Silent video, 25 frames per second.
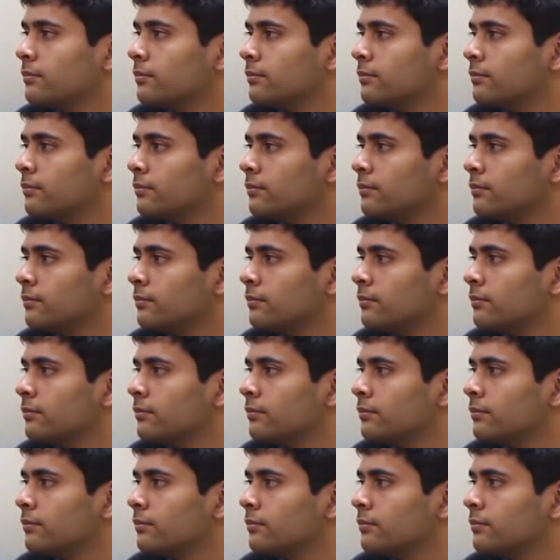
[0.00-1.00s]

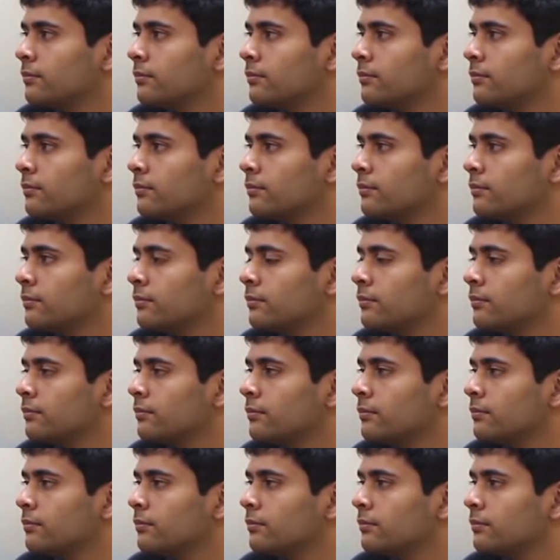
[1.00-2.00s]

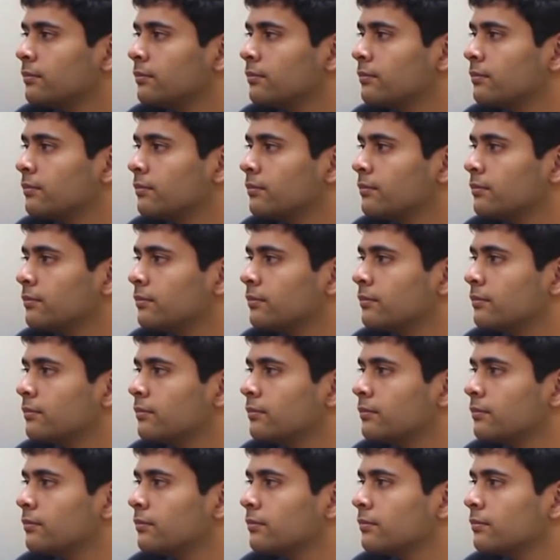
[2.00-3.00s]

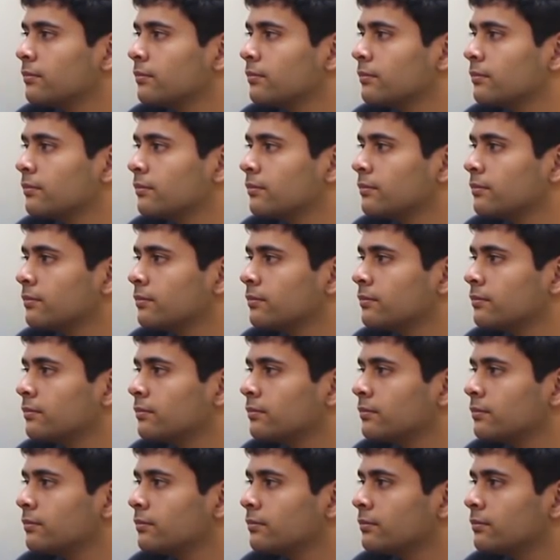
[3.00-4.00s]

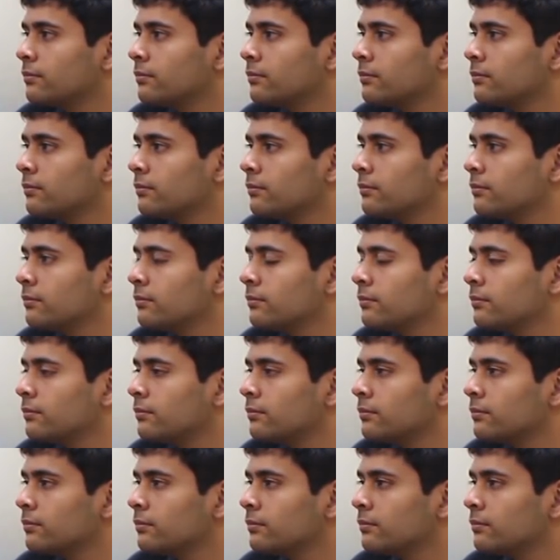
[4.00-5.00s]

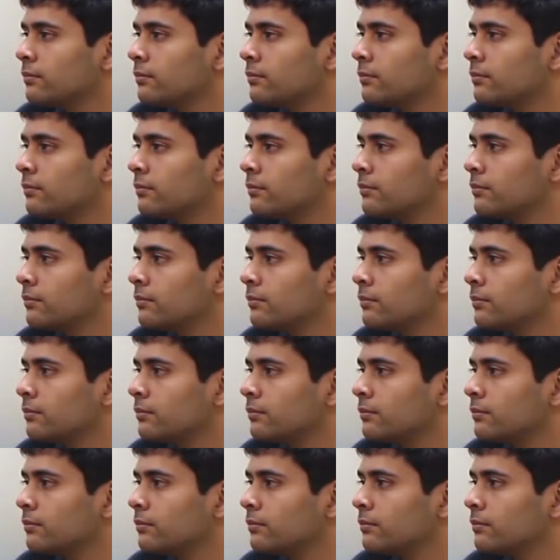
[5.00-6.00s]

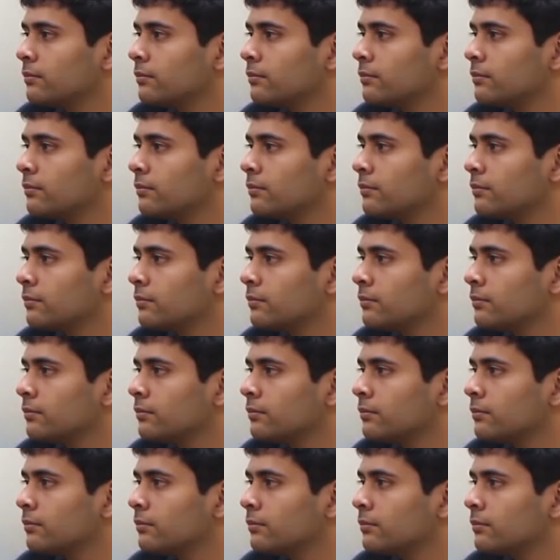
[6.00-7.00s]

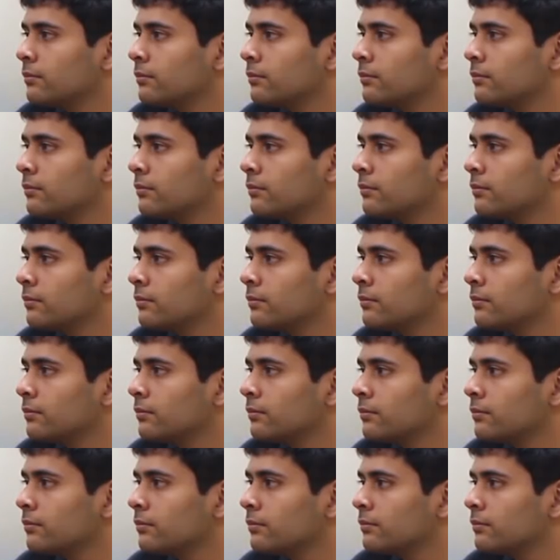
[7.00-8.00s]
This person isn't speaking.